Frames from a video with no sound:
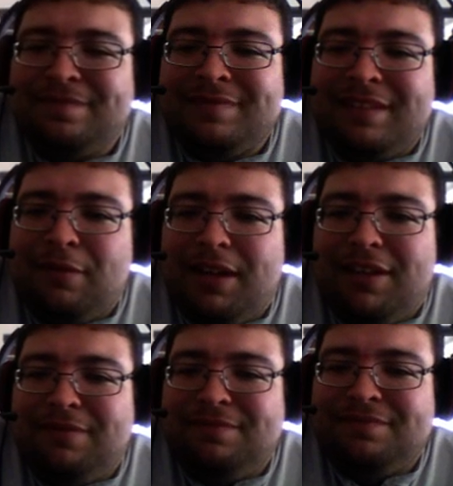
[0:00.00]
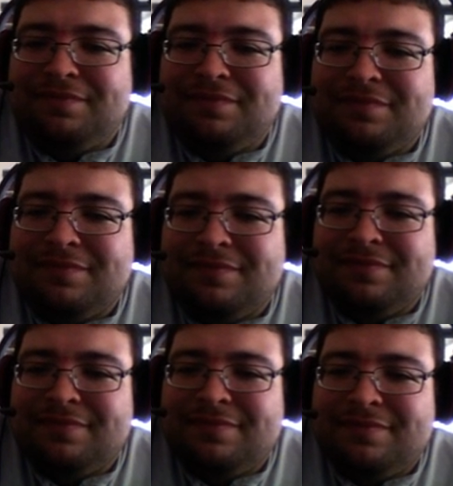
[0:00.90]
well,
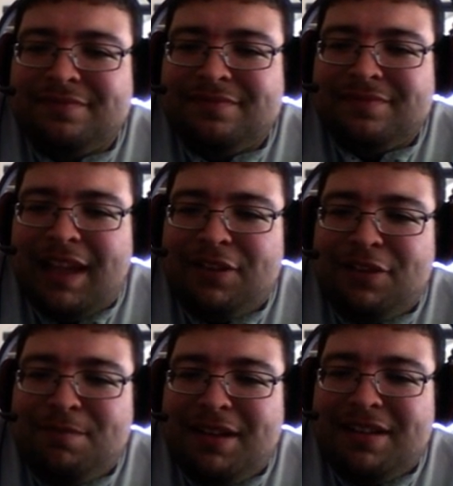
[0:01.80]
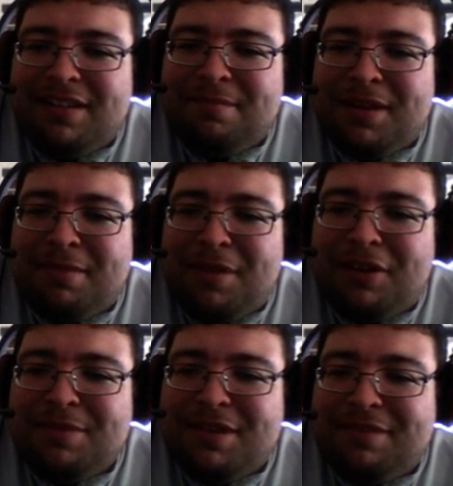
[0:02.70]
I could be an Olympic
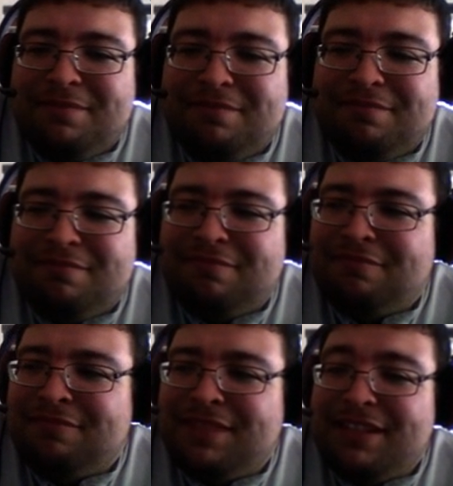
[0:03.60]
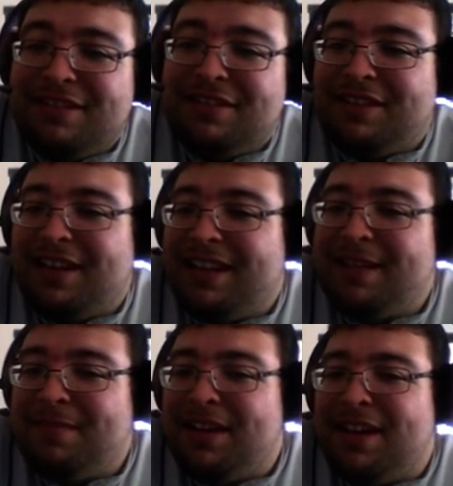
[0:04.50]
marksman. You just got to give
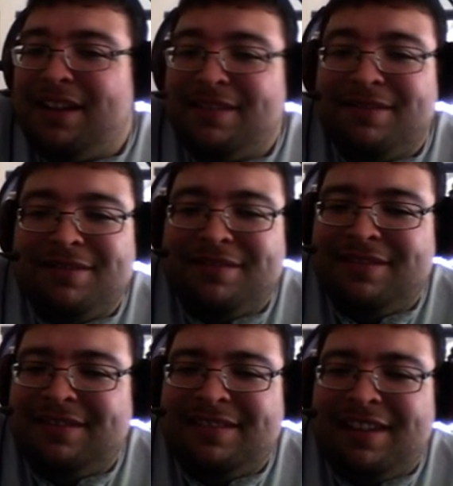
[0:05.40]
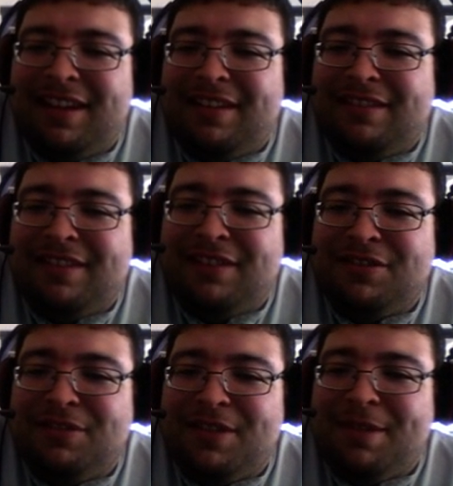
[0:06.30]
me a gun. I'll
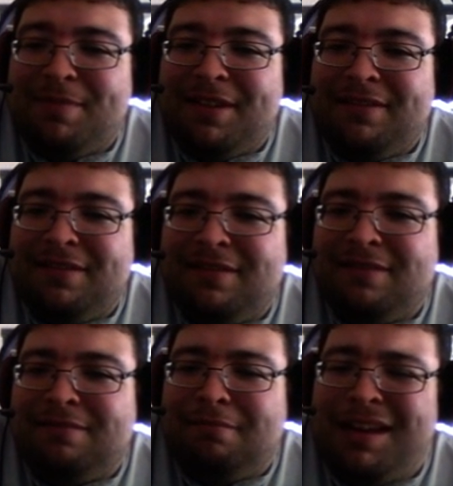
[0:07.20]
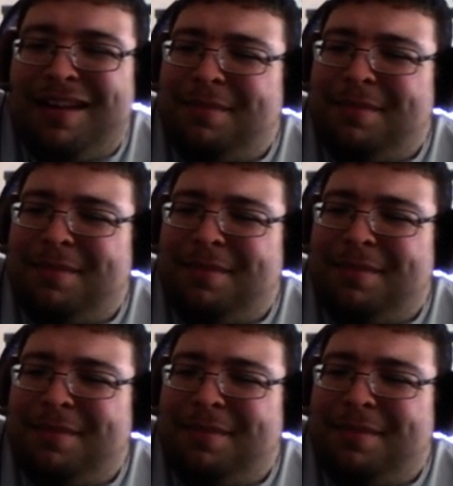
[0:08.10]
shoot something. Might not be the